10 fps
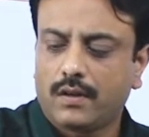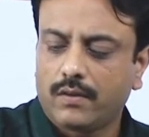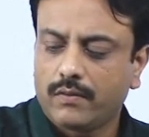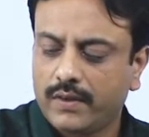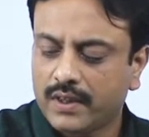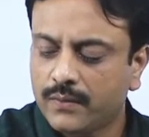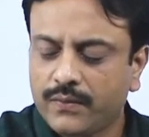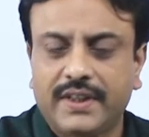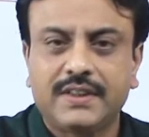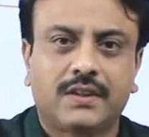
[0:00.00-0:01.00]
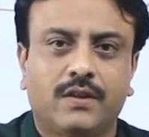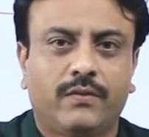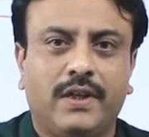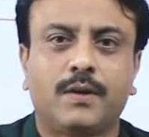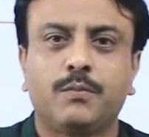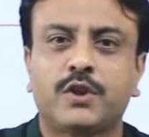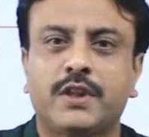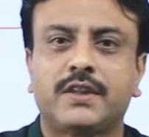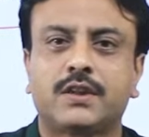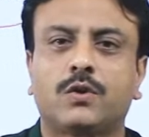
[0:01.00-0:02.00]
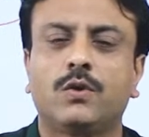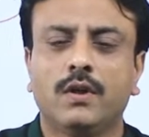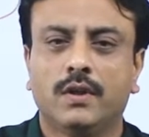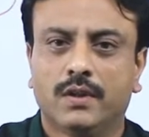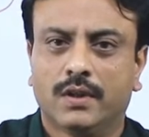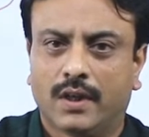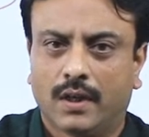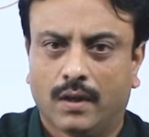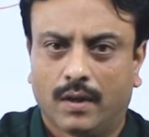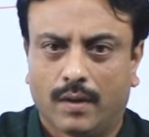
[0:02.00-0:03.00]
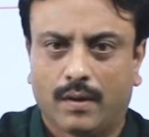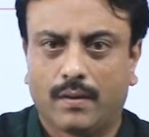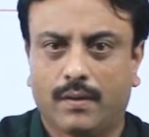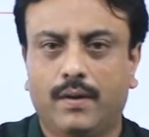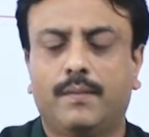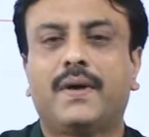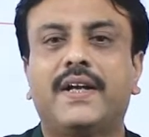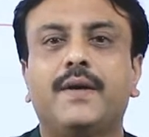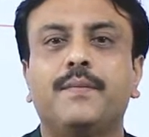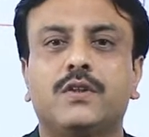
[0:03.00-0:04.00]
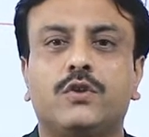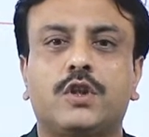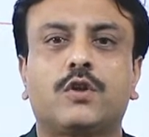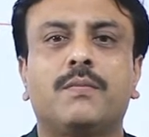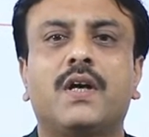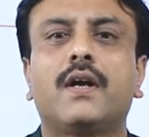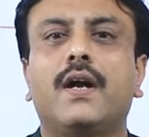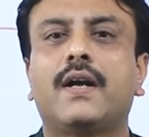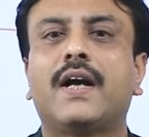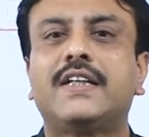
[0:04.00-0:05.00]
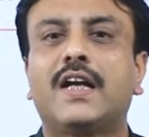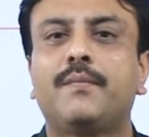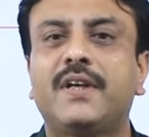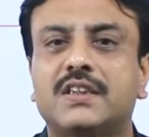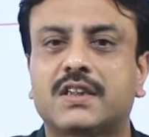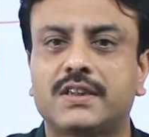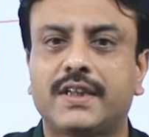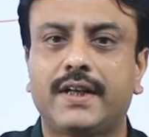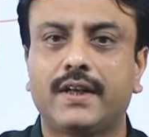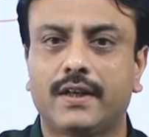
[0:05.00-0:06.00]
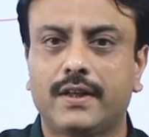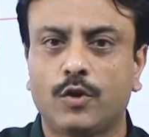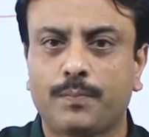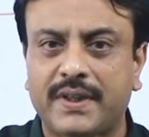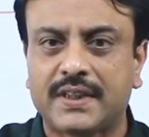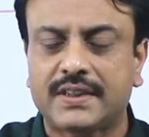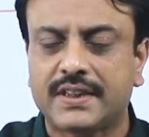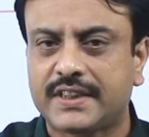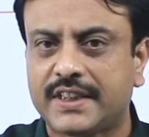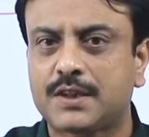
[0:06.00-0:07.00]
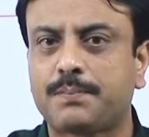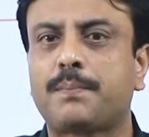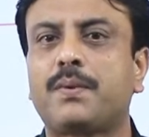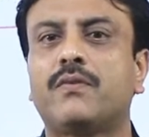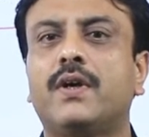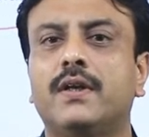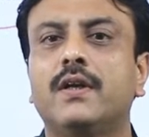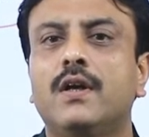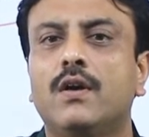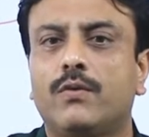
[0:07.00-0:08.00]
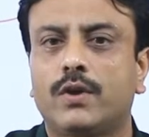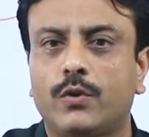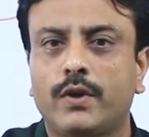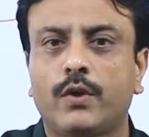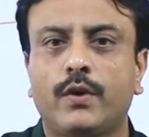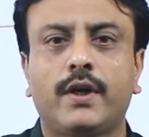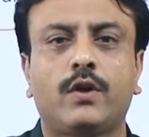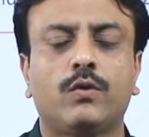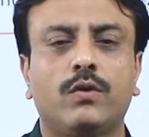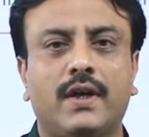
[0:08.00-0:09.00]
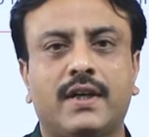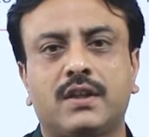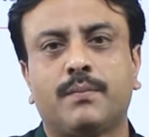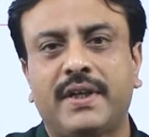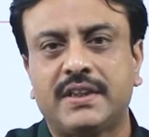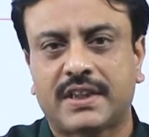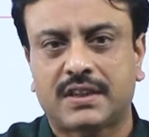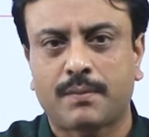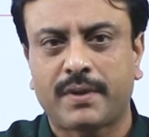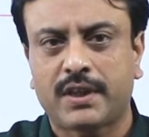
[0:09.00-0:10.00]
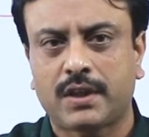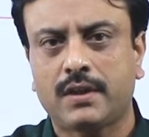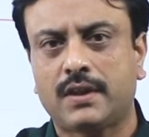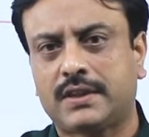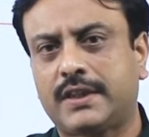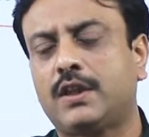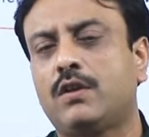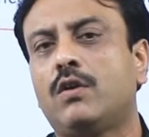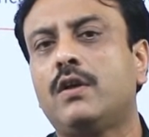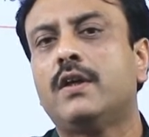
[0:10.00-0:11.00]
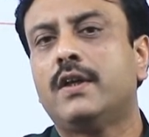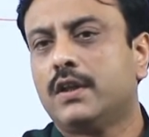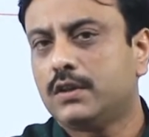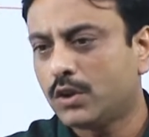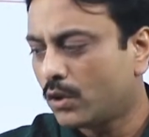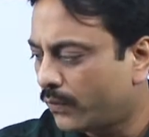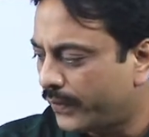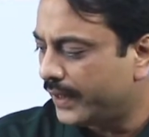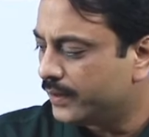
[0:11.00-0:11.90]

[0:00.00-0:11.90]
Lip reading: Welcome friends, welcome to GS Score. My name is Ruchir Kumar and I shall be discussing UPSC GS Paper 1 for 2022, that is the mains examination, the section on geography.